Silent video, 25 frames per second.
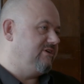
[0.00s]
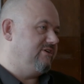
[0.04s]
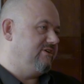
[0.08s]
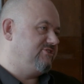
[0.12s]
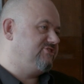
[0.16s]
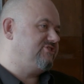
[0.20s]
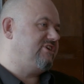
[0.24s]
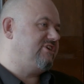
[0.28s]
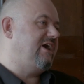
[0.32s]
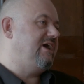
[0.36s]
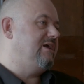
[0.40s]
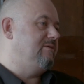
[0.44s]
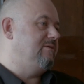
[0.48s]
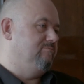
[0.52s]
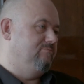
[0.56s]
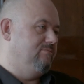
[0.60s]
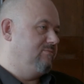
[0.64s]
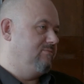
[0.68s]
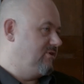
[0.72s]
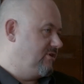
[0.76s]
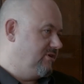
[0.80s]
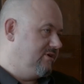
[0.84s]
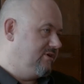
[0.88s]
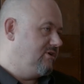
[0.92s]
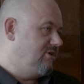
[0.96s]
time
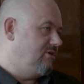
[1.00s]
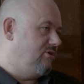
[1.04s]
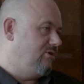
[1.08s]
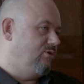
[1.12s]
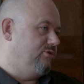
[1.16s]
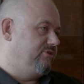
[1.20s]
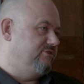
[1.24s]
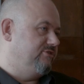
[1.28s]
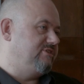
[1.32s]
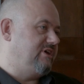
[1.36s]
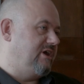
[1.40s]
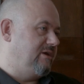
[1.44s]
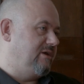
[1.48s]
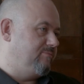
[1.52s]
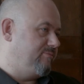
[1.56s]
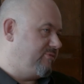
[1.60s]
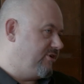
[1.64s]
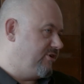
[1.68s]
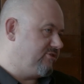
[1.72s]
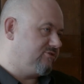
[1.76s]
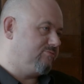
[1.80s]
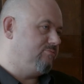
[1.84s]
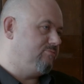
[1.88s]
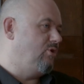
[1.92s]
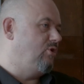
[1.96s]
all the time,
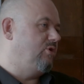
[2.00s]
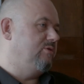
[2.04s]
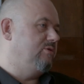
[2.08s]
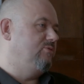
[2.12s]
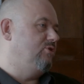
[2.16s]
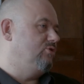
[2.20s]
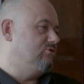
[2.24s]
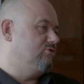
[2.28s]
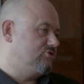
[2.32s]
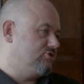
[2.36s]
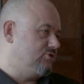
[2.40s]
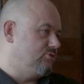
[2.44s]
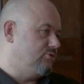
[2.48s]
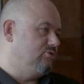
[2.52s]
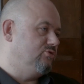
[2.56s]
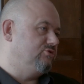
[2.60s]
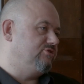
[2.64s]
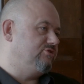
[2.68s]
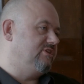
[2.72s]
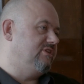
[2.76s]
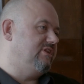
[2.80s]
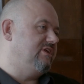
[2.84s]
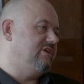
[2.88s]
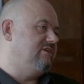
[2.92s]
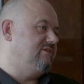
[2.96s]
because more and more tools
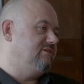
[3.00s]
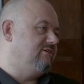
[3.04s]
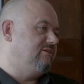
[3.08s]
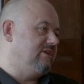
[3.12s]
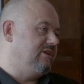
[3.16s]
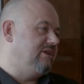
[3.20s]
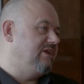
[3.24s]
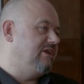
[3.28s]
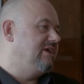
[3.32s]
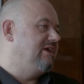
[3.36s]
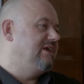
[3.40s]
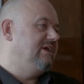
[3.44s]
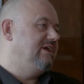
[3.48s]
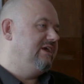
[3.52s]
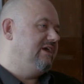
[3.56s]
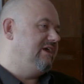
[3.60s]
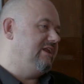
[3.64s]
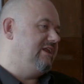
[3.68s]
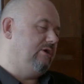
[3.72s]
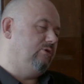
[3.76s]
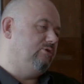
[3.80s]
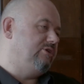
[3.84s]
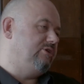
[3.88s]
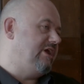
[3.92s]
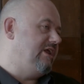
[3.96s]
in
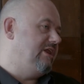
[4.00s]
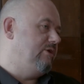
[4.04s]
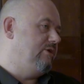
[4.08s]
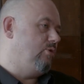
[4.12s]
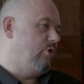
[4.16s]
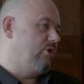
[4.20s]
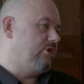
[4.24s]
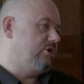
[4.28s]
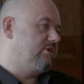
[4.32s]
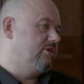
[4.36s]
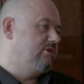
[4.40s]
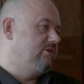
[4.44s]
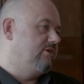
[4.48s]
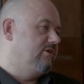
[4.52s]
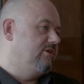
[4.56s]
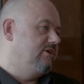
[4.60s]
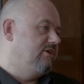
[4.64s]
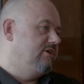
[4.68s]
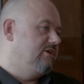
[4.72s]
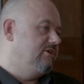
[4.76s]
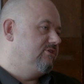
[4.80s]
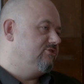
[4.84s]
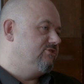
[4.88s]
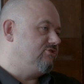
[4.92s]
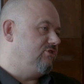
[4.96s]
our daily work.
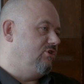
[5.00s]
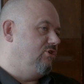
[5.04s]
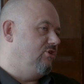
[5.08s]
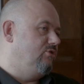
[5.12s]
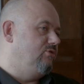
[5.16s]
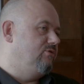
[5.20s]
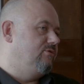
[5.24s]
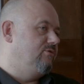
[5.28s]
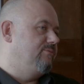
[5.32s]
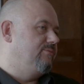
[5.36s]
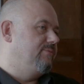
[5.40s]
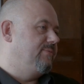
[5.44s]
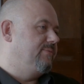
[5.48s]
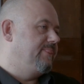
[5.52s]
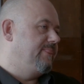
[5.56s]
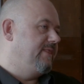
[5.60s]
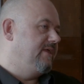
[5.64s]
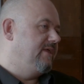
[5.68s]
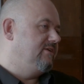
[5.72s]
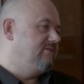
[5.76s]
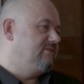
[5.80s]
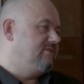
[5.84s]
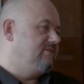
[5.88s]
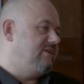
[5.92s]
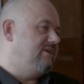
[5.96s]
So
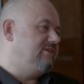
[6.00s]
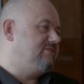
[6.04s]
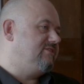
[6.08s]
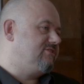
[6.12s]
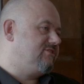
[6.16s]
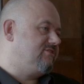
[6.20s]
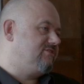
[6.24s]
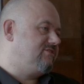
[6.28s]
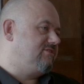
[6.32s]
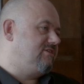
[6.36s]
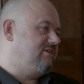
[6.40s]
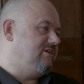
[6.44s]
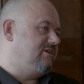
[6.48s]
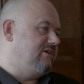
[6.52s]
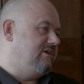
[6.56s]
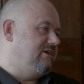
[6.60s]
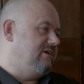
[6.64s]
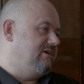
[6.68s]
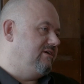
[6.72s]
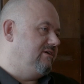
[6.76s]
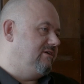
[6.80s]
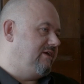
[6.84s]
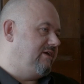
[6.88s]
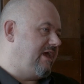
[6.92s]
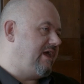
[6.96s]
this
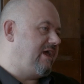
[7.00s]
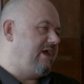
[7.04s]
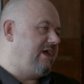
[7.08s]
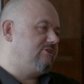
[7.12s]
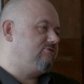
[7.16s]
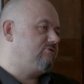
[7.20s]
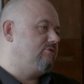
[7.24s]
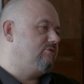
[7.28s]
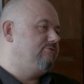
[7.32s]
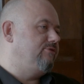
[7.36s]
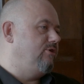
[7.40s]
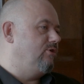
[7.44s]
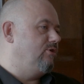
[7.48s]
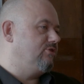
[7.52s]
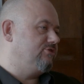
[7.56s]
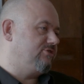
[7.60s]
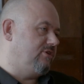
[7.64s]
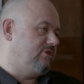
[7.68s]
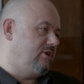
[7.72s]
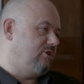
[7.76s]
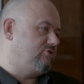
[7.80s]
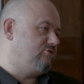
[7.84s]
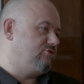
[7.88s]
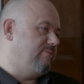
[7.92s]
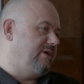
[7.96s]
extra focus on
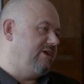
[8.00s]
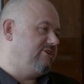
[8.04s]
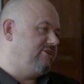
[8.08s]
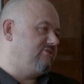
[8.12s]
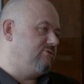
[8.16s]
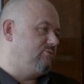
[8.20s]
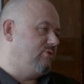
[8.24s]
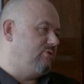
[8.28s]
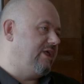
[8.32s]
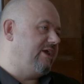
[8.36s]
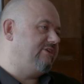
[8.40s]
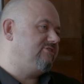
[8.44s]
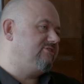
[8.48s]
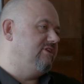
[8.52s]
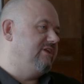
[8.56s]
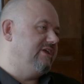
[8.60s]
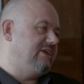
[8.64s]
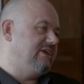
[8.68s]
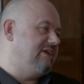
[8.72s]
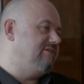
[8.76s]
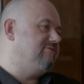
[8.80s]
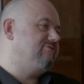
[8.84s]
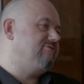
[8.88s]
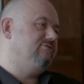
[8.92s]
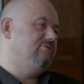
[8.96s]
automation will actually
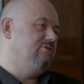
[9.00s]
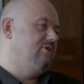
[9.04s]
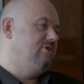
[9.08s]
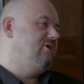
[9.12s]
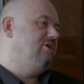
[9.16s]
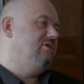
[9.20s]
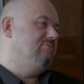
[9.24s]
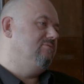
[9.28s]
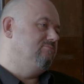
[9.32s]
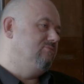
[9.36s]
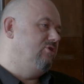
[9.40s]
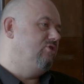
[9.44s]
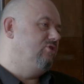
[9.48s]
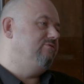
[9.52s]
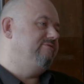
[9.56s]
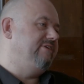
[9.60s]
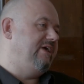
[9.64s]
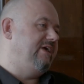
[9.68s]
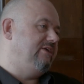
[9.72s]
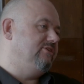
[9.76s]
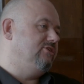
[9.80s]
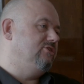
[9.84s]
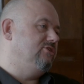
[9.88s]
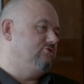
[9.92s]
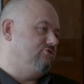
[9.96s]
give more
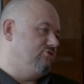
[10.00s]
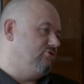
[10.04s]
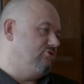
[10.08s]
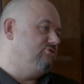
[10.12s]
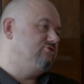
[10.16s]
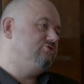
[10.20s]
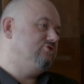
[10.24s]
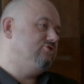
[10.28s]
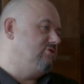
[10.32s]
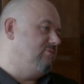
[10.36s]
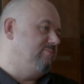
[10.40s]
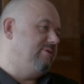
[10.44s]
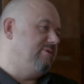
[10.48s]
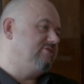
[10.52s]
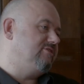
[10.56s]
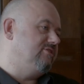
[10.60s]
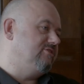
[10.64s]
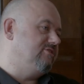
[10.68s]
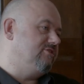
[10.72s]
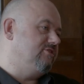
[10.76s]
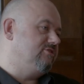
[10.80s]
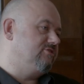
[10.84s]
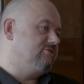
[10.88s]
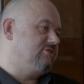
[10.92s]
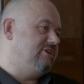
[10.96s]
value to the
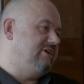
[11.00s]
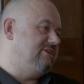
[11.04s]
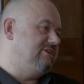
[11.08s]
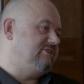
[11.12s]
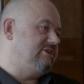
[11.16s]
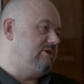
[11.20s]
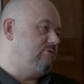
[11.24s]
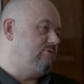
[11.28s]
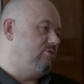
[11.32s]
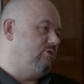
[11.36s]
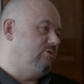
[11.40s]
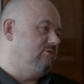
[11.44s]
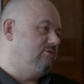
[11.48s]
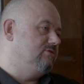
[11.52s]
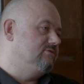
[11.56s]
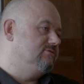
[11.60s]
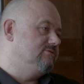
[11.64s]
businesses in general.